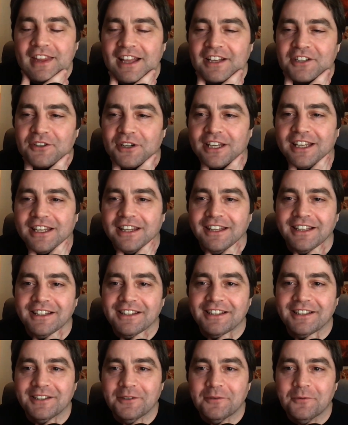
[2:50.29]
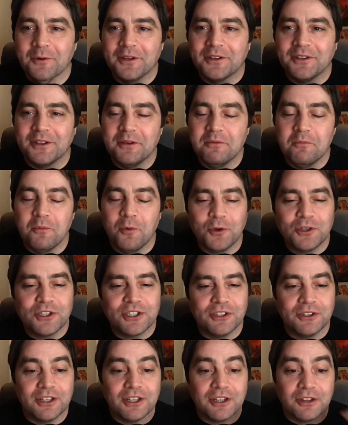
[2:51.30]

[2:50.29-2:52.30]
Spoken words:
tricky thing to deal with emotionally